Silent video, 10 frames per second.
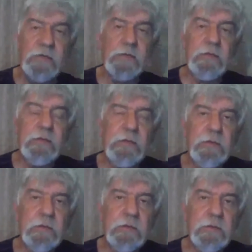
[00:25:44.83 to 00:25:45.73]

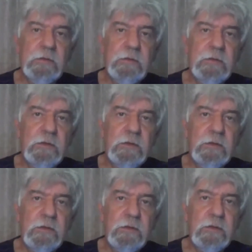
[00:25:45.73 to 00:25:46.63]

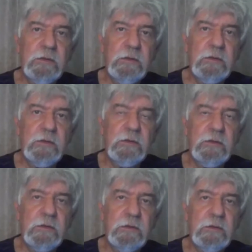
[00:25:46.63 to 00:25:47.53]

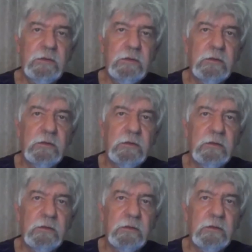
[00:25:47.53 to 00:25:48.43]

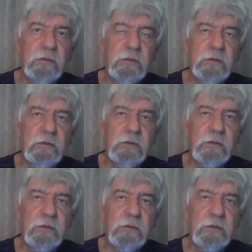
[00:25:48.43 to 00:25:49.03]
Nothing is said.